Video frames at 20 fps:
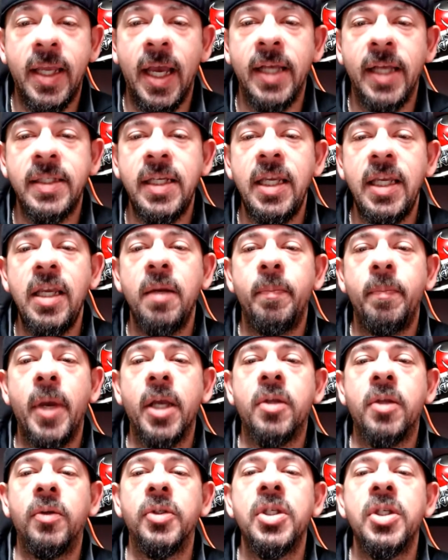Ian Beckles
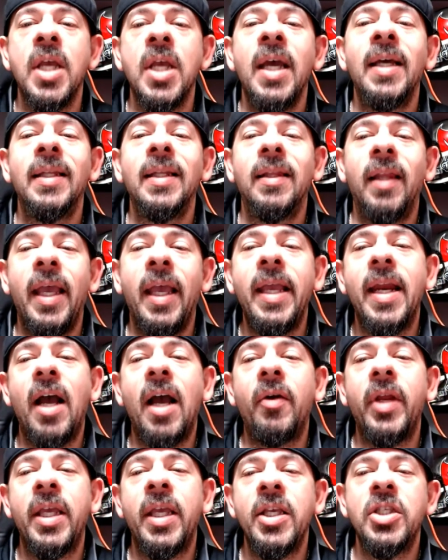laid out
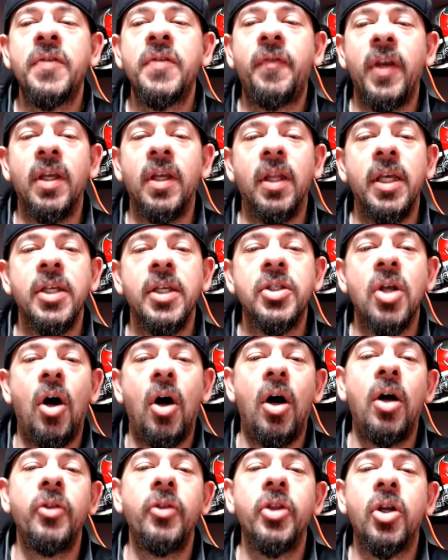his feelings on the
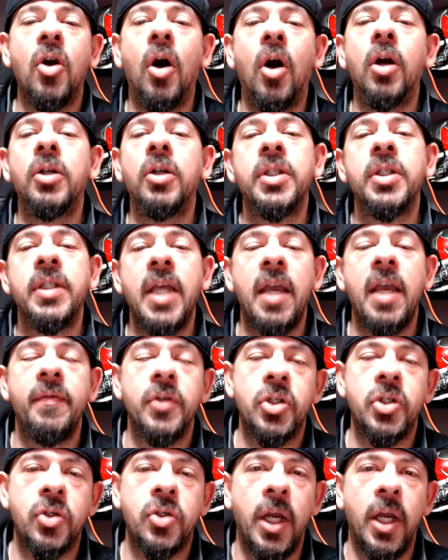Carlton Davis
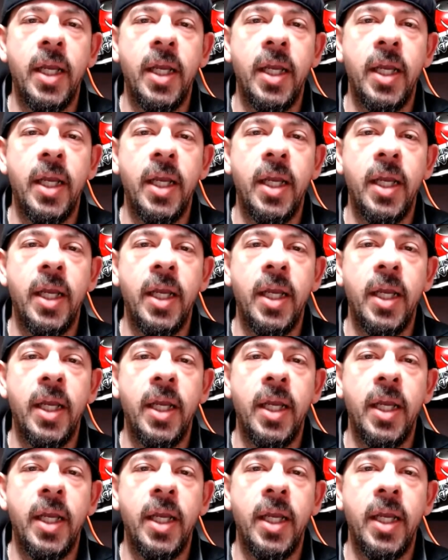trade